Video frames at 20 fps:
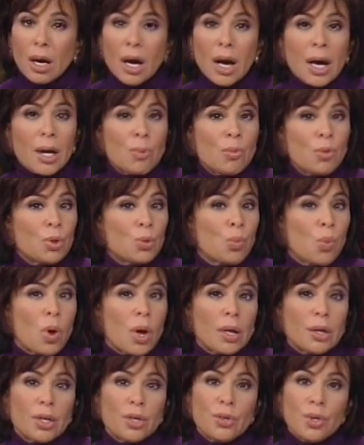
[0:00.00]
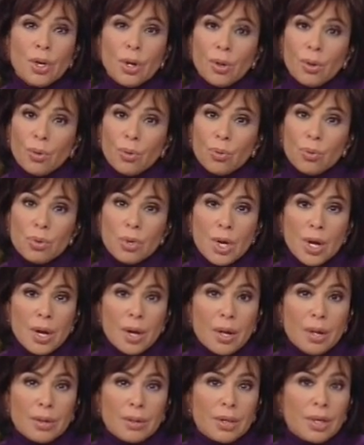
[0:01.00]
I would want to know
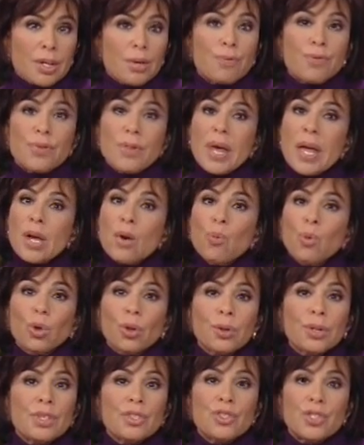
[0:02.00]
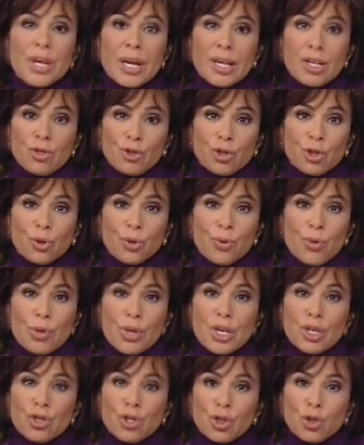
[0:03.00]
that if they were in danger,
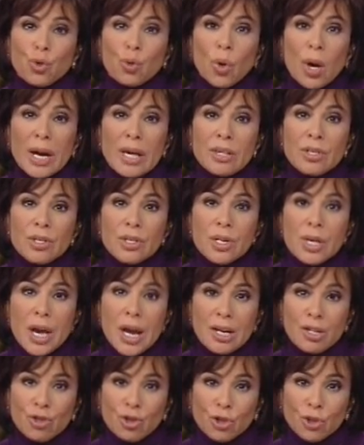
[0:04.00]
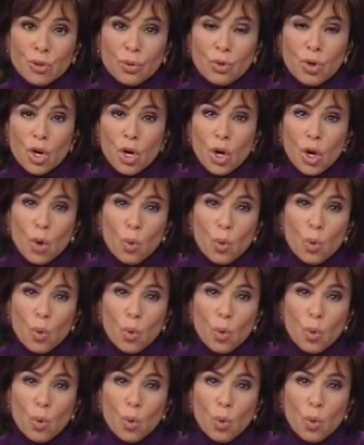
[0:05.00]
this great nation